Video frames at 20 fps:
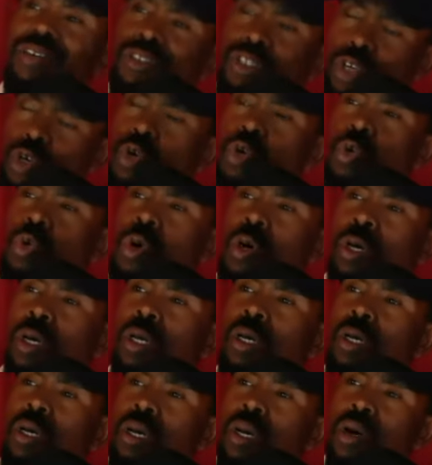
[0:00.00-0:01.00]
do
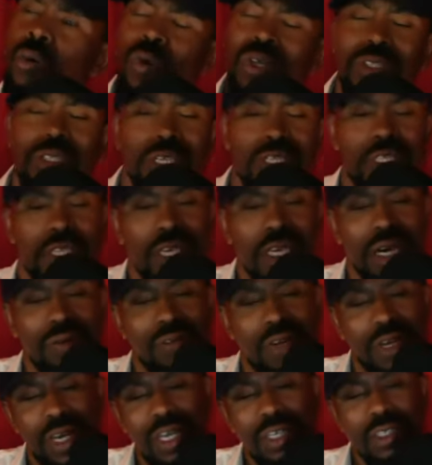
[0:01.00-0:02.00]
what the king of
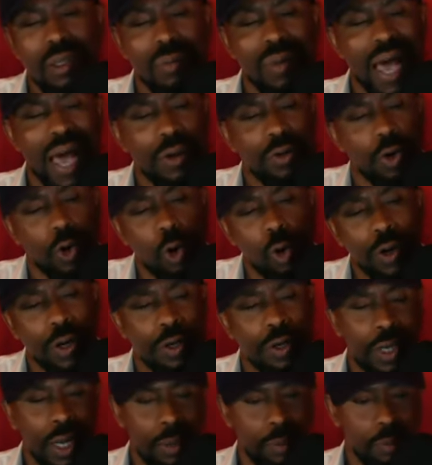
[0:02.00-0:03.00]
Egypt had ordered
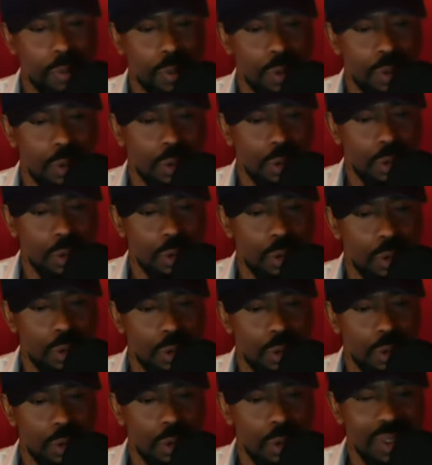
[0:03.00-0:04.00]
them.
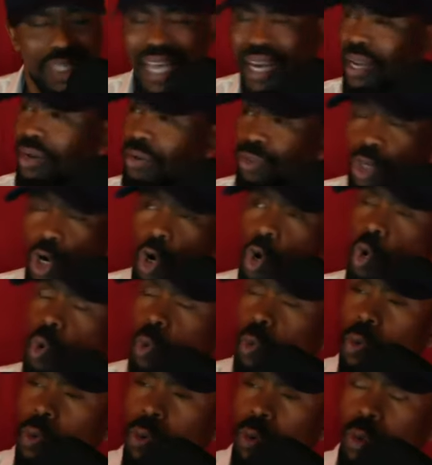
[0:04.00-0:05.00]
They didn't do
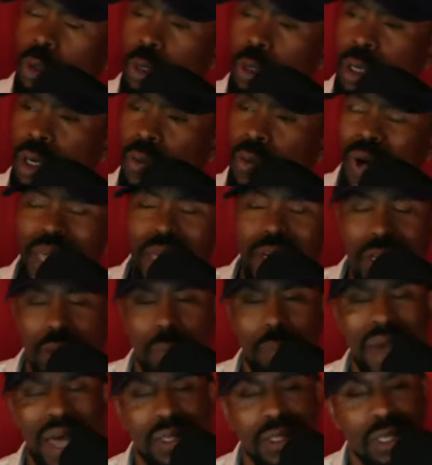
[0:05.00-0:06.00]
what he
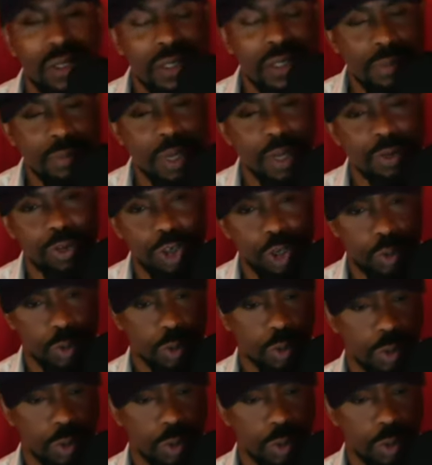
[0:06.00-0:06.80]
commanded them to do.